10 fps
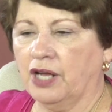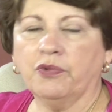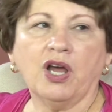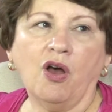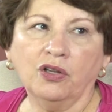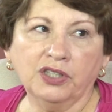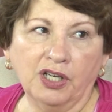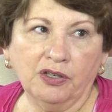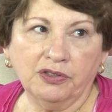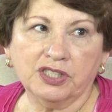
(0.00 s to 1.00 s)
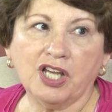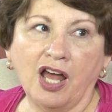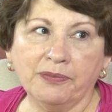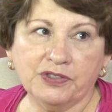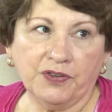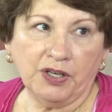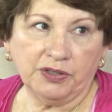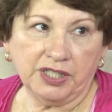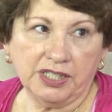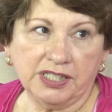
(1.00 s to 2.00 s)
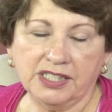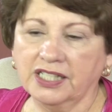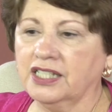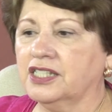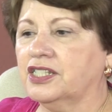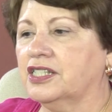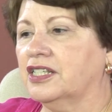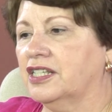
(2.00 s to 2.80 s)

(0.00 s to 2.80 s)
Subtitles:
Now, we all know that Tom's focus is